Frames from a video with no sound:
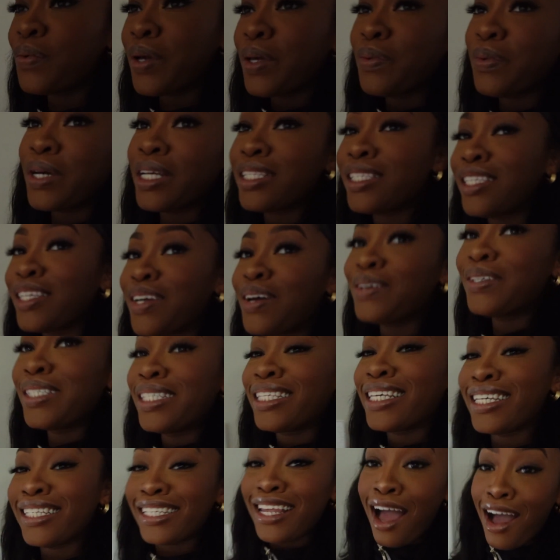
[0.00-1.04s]
we went to go
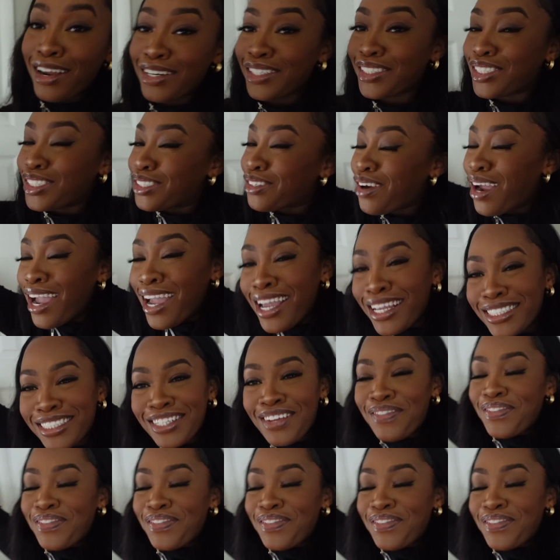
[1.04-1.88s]
see Dr. Strange.